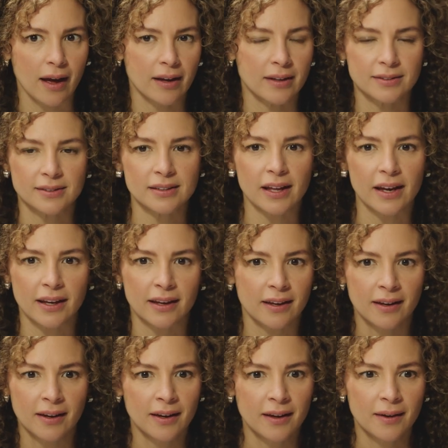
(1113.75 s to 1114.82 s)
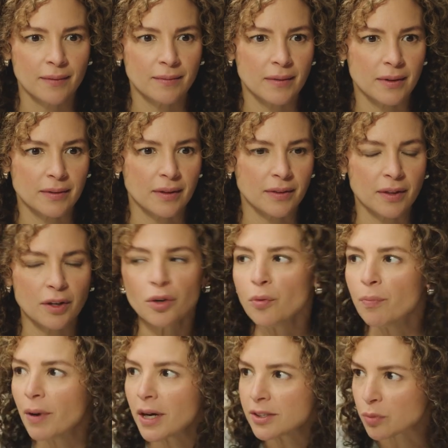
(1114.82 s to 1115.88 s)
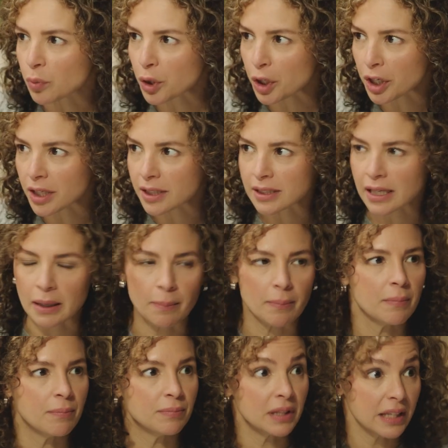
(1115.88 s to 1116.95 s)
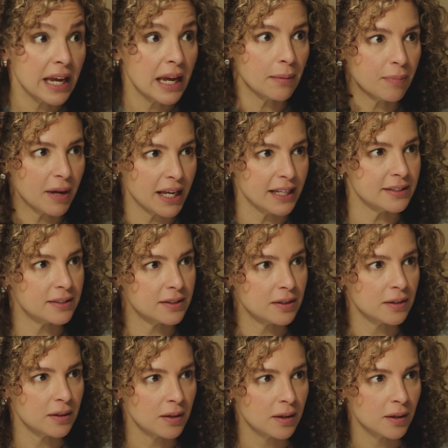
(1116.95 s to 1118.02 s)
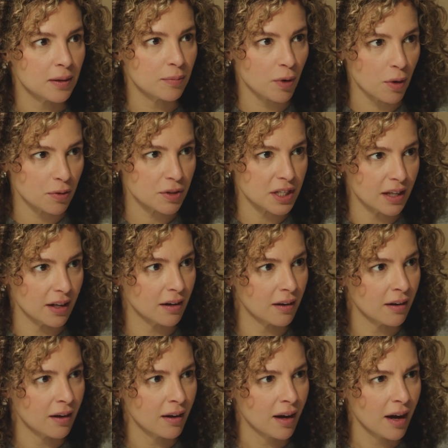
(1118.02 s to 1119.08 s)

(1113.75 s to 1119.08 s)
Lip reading: It's like the new buzzword. It's like plant-based protein.